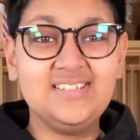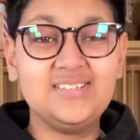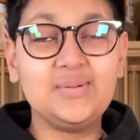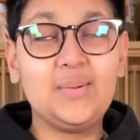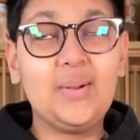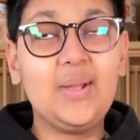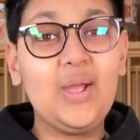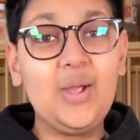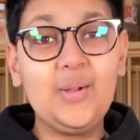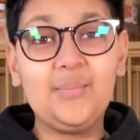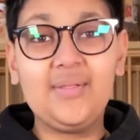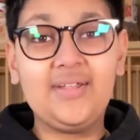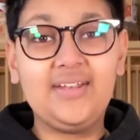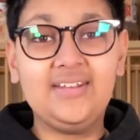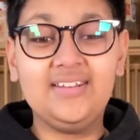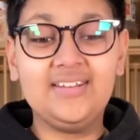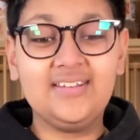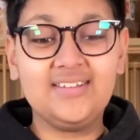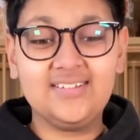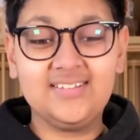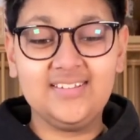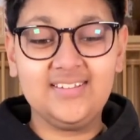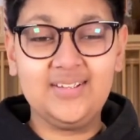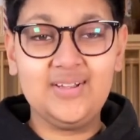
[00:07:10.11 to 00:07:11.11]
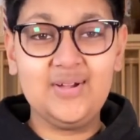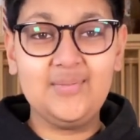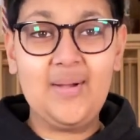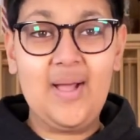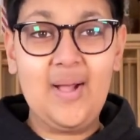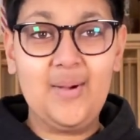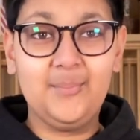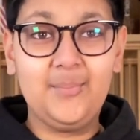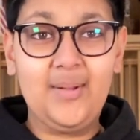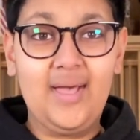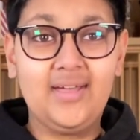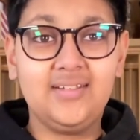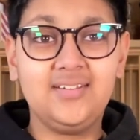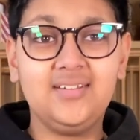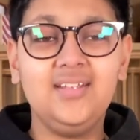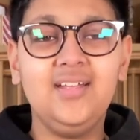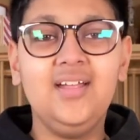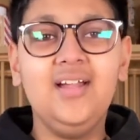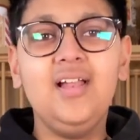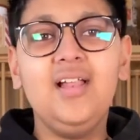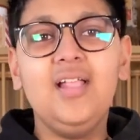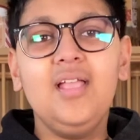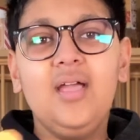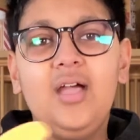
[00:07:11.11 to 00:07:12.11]
So I hope that it doesn't come out bad.
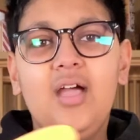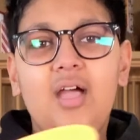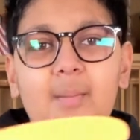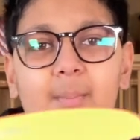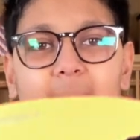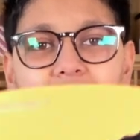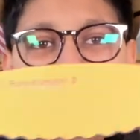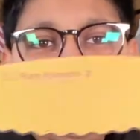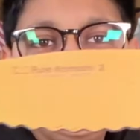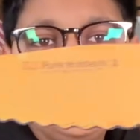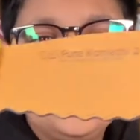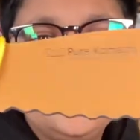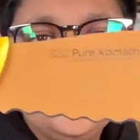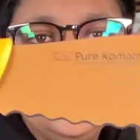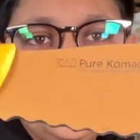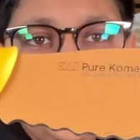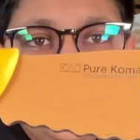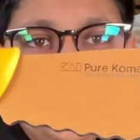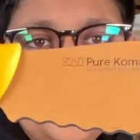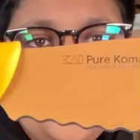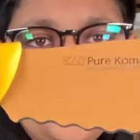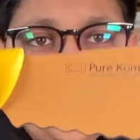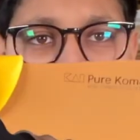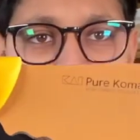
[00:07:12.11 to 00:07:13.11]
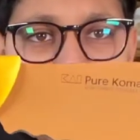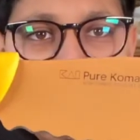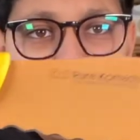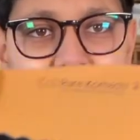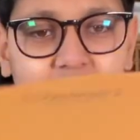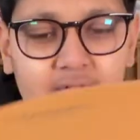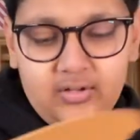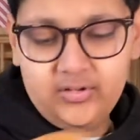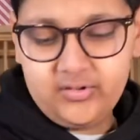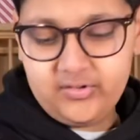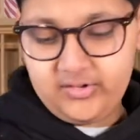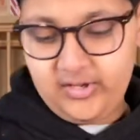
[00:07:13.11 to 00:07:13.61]
But this is normally what the knife looks